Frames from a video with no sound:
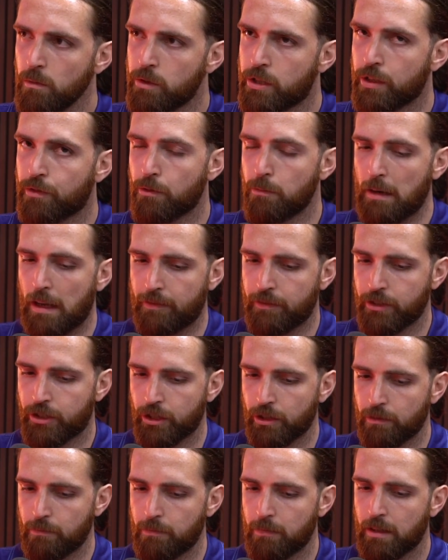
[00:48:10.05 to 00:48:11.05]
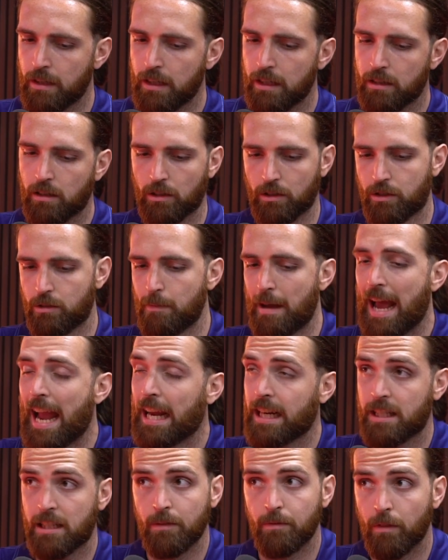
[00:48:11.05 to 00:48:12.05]
Which is from Levenshulme. Got some
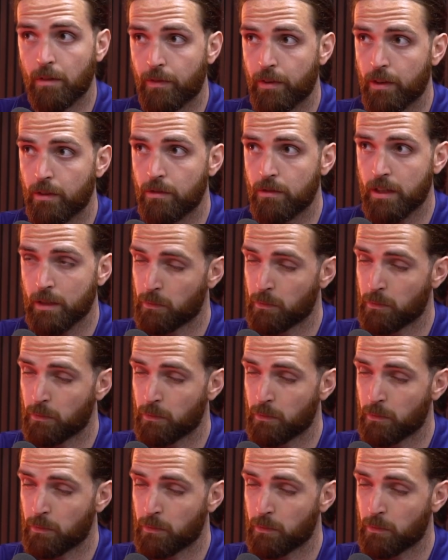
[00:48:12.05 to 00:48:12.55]
excellent reviews.